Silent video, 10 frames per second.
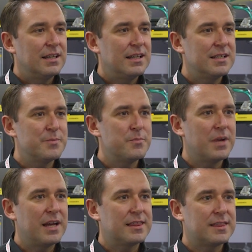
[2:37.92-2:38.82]

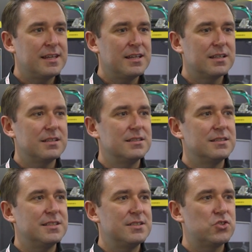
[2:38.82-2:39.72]
I think
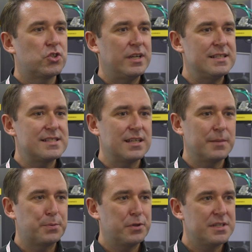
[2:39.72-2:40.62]
the trends are
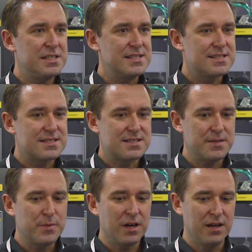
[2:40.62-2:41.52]
pretty
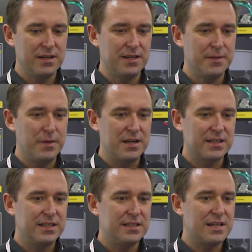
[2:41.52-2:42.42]
similar in the
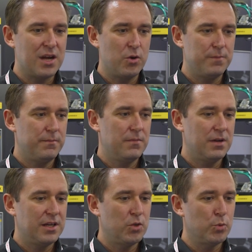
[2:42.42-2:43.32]
market. Now,
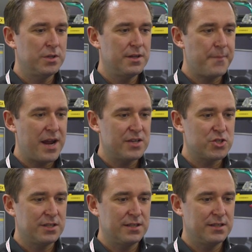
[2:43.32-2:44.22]
you would
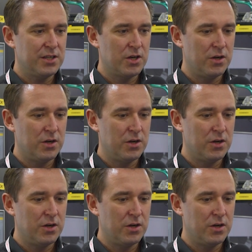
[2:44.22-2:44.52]
imagine,